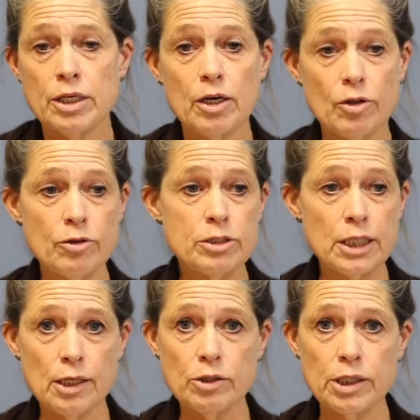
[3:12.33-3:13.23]
The other
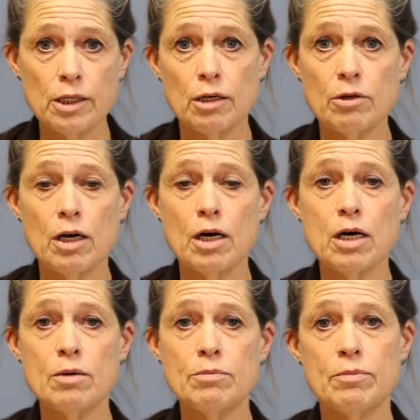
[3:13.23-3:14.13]
cells that are
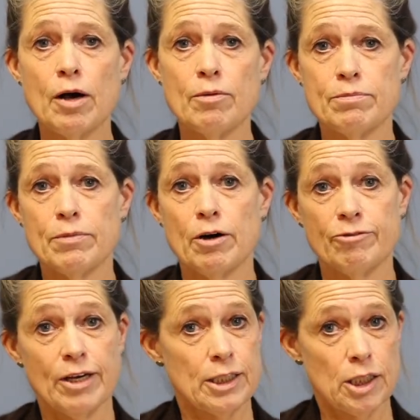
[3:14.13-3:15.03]

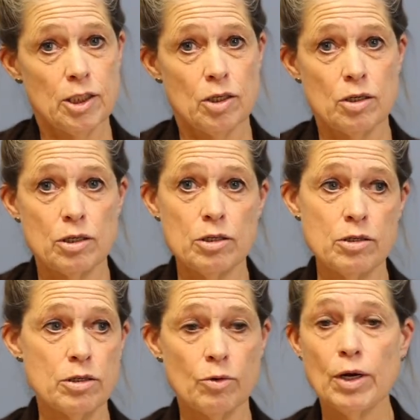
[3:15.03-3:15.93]
affected are
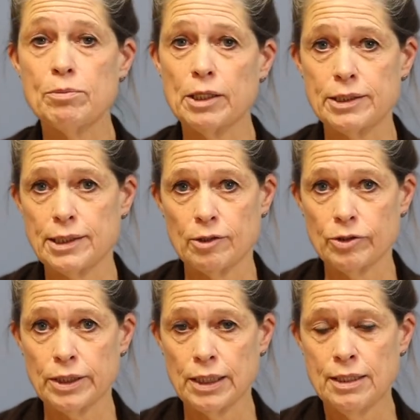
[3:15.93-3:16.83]
the red blood
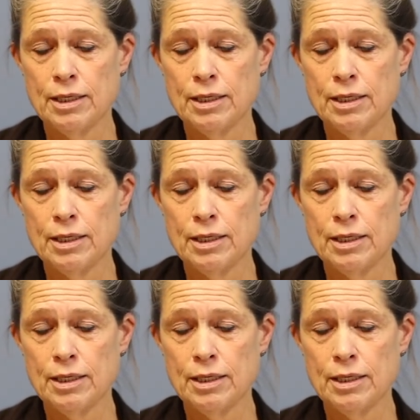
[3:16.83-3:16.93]
cells.